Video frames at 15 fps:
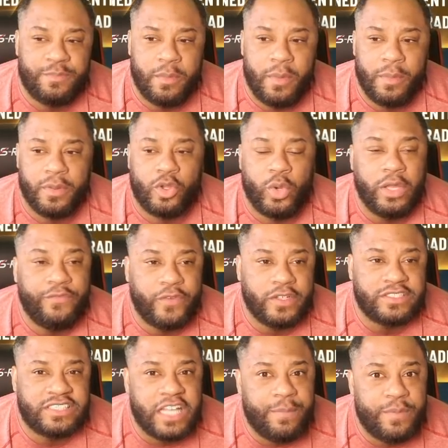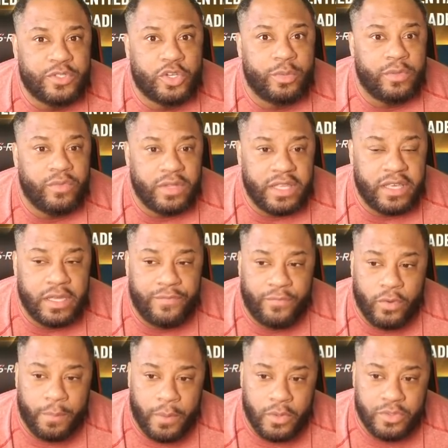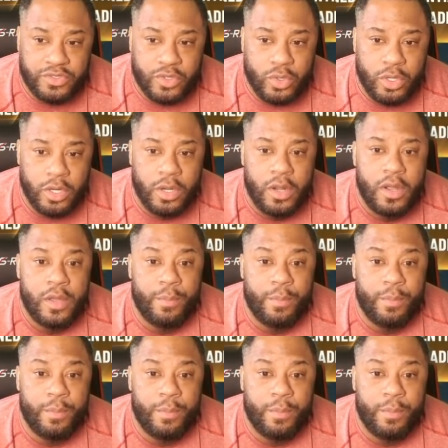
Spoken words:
But remember, quick first step is going to be really good for a post scorer.